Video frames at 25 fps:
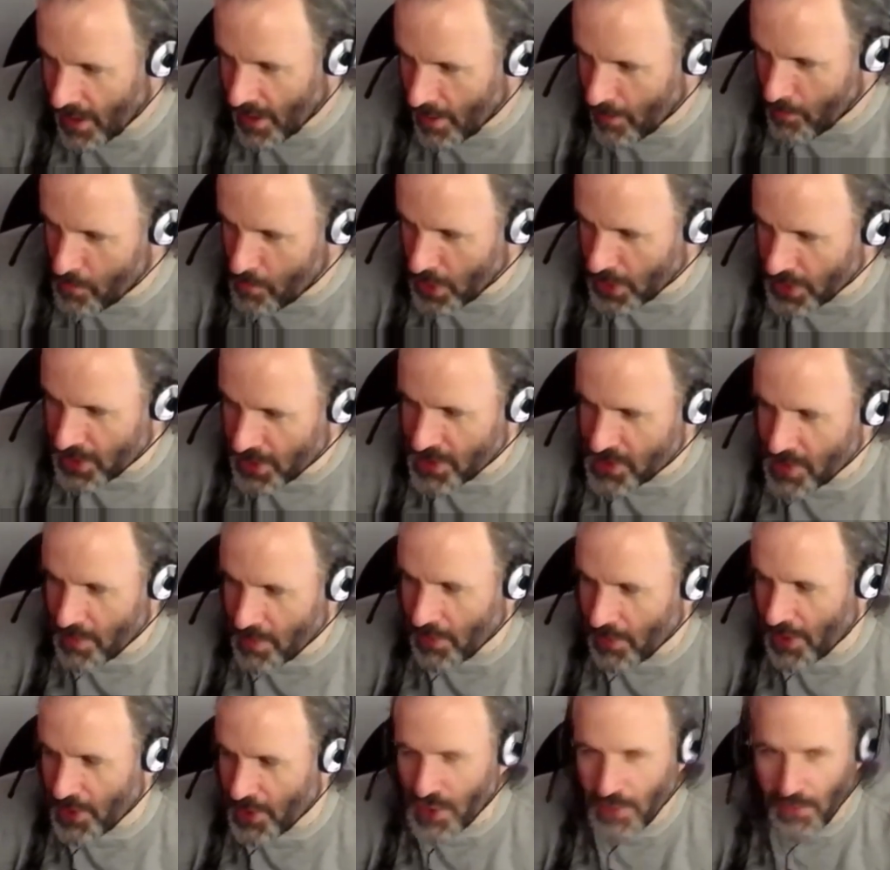building
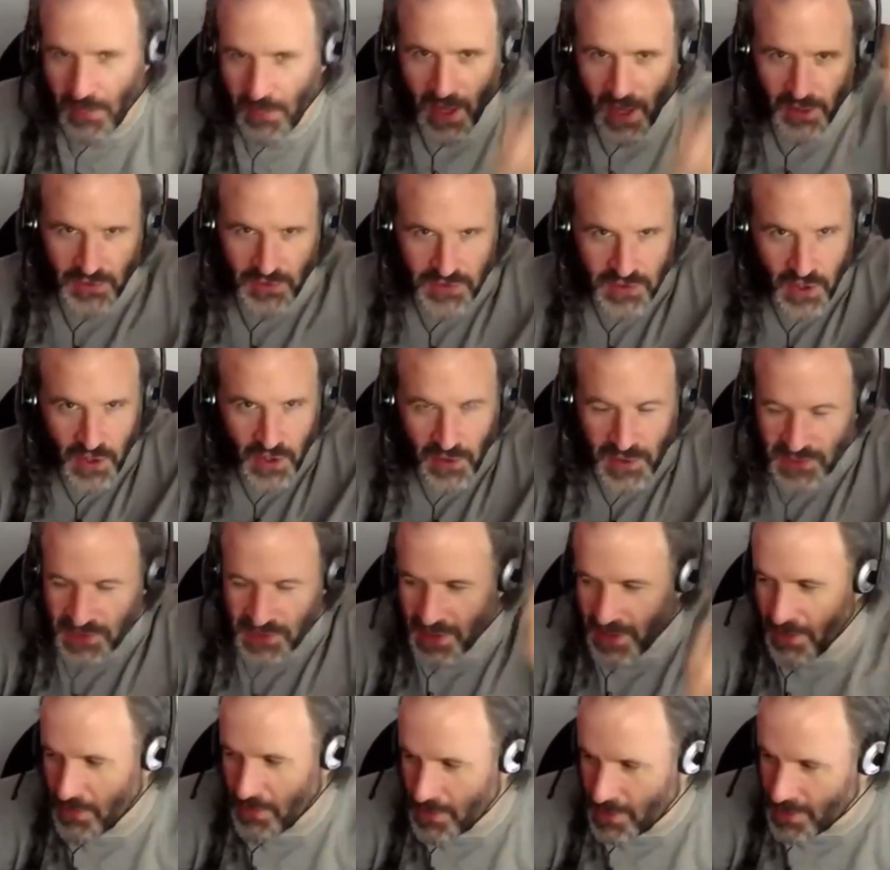simulation models, go
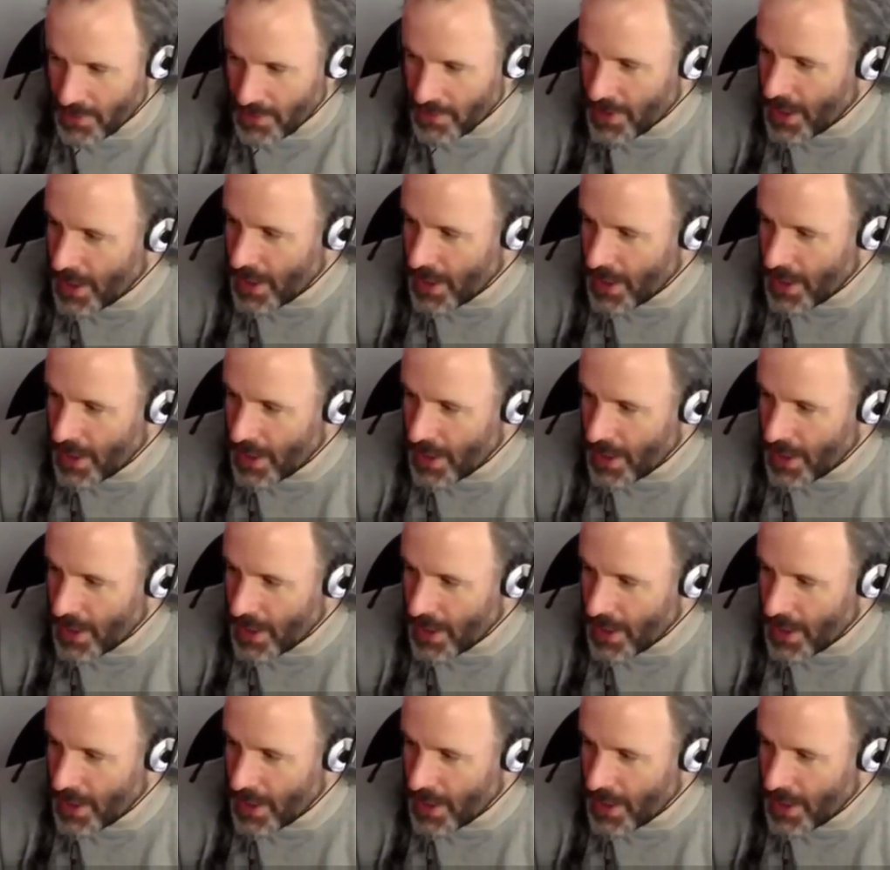SD, woo.